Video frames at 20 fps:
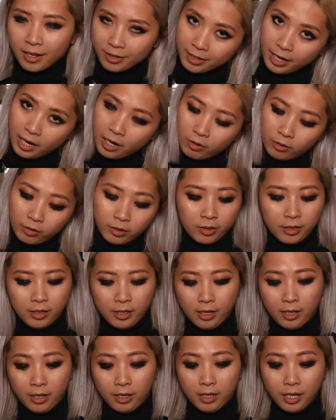Now,
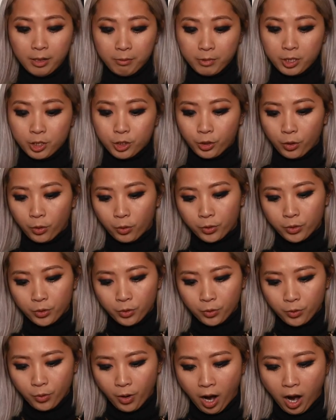let me show
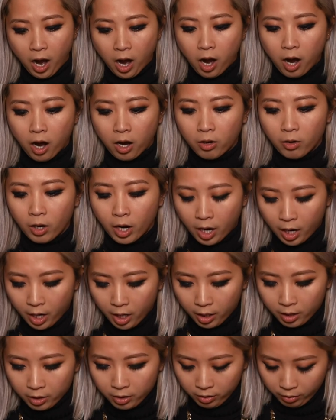you how
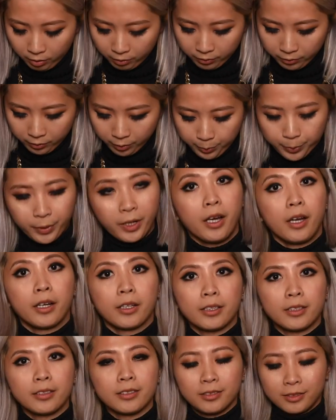I look for
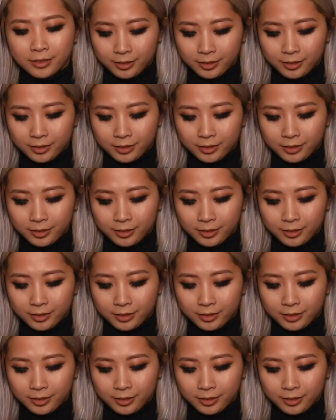bargain.